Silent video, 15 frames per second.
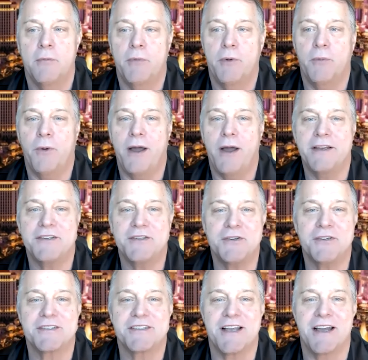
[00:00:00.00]
Well, why did you
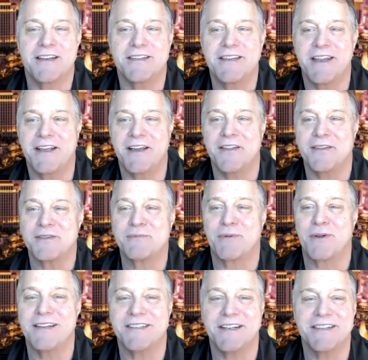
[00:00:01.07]
decide to take on this
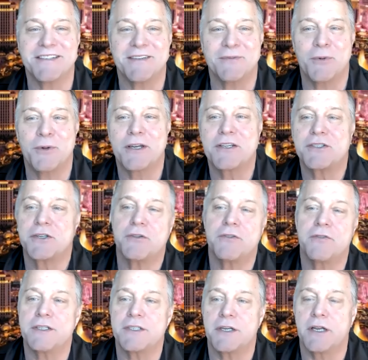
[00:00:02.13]
project, and what is your
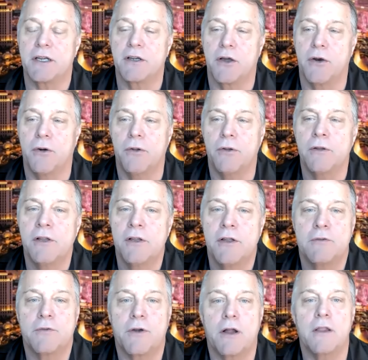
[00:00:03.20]
vision and goal
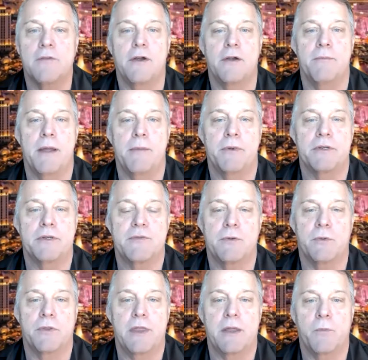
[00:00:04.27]
for all of our members
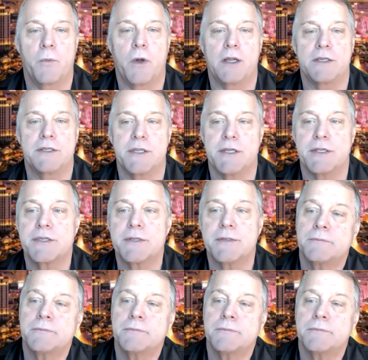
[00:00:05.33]
that watch this?